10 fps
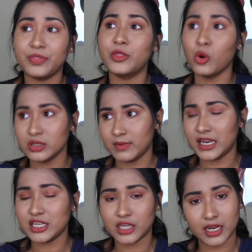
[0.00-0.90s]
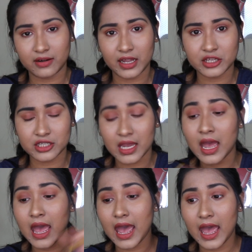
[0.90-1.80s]
Those many shade range
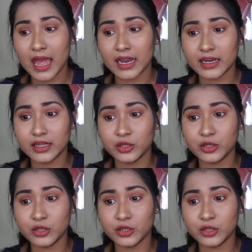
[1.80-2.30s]
and